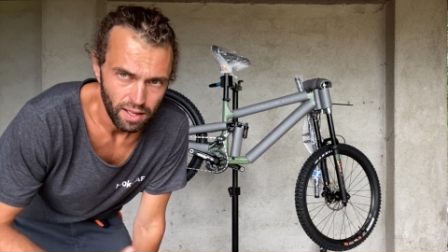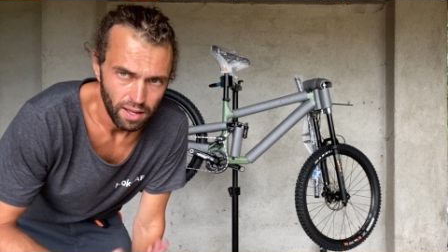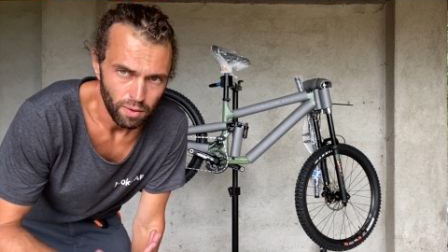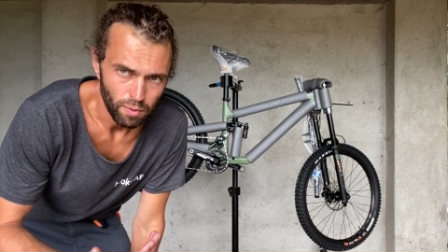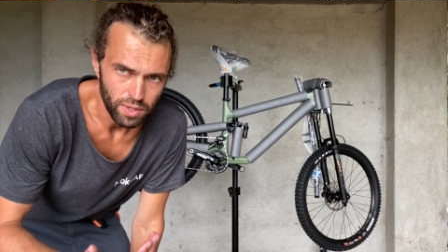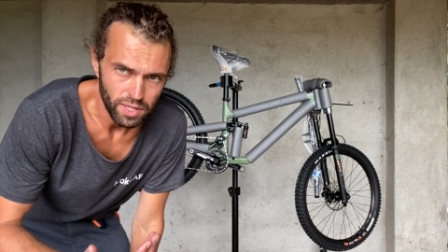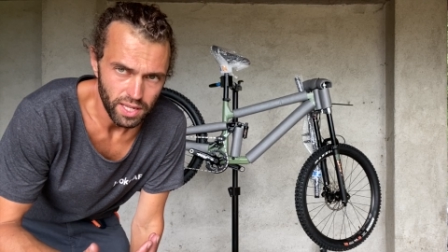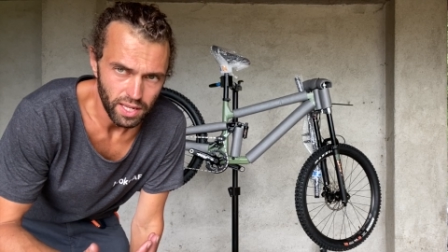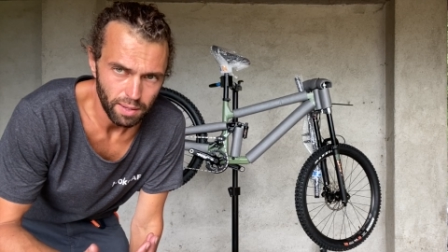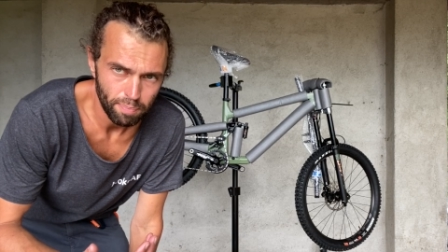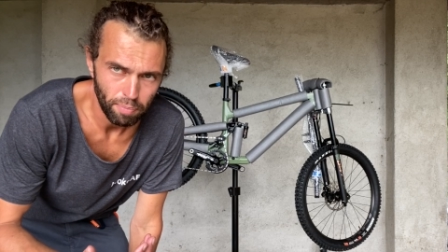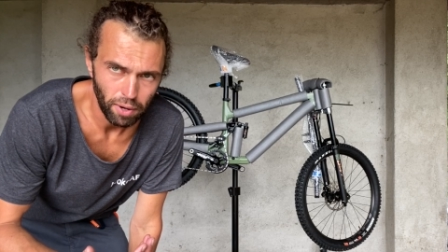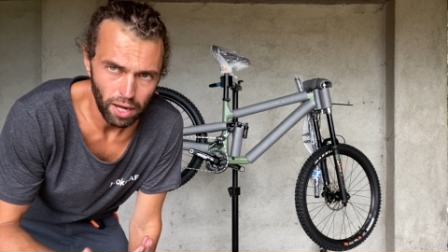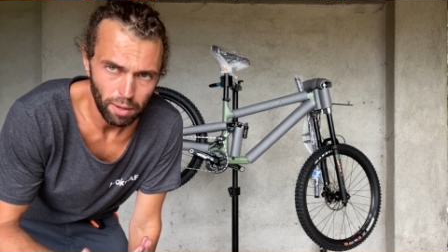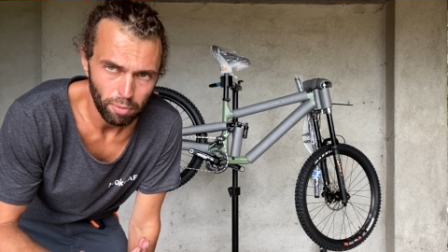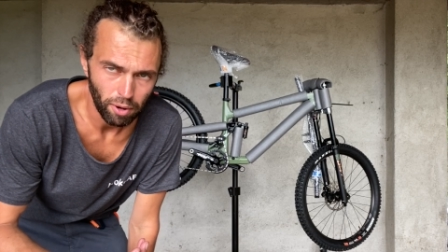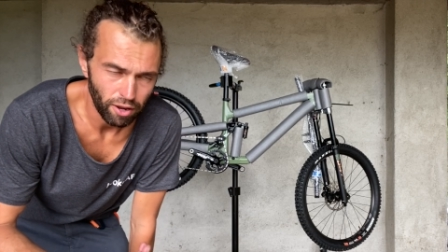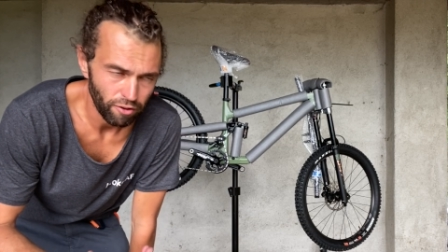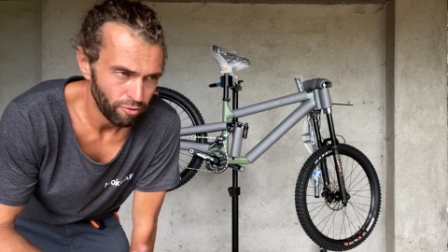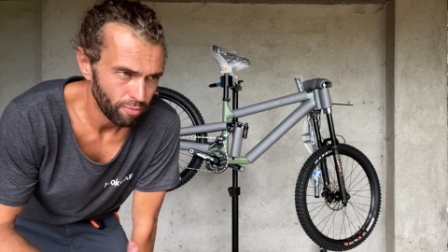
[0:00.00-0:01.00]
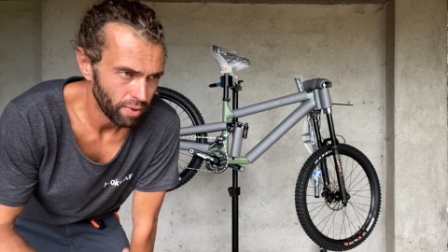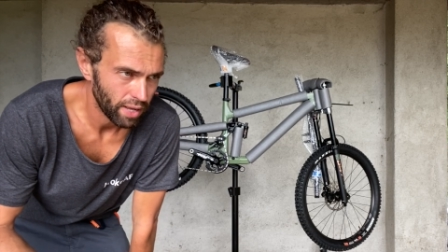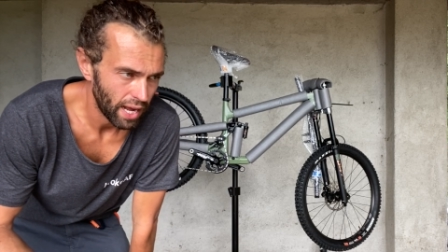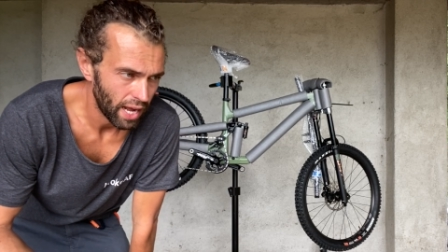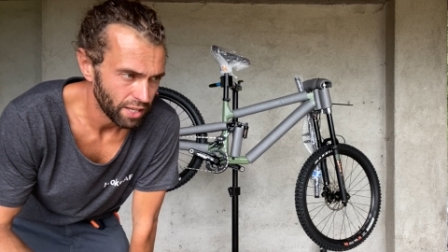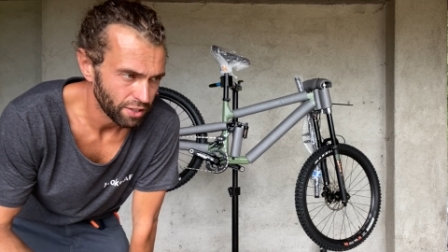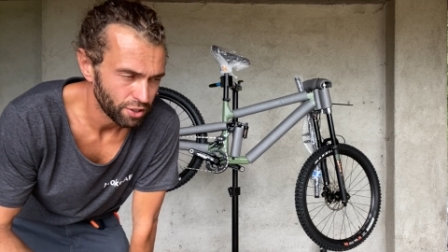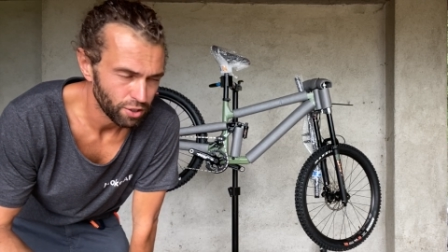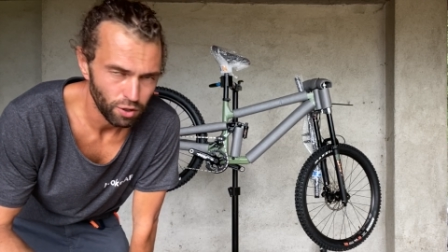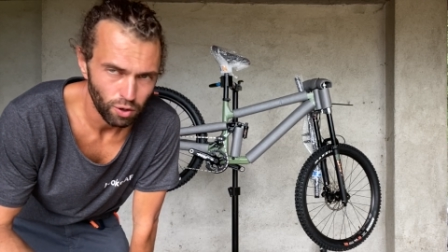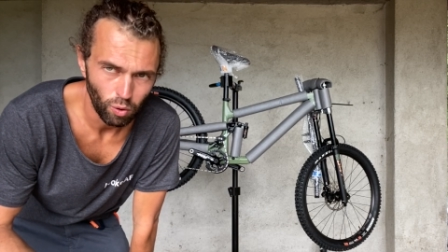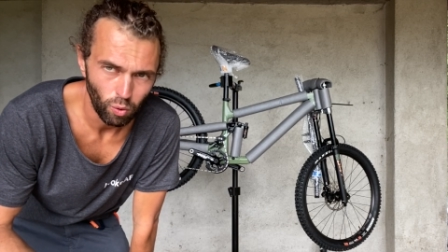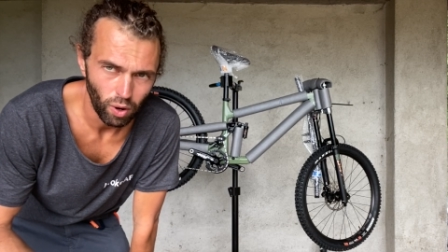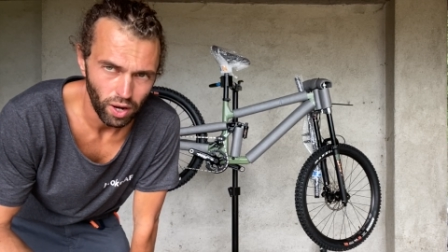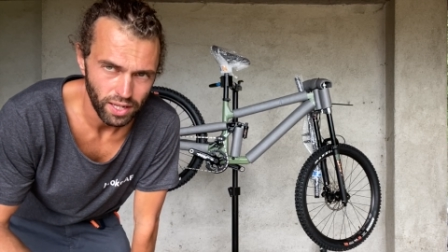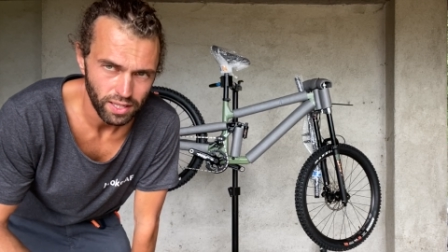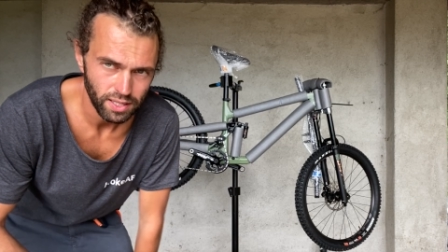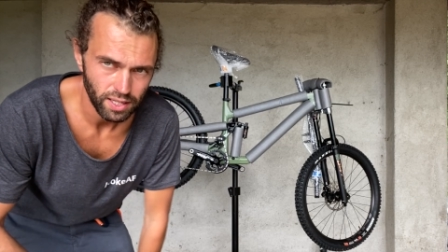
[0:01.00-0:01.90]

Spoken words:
when you buy a bike from Canyon or YT.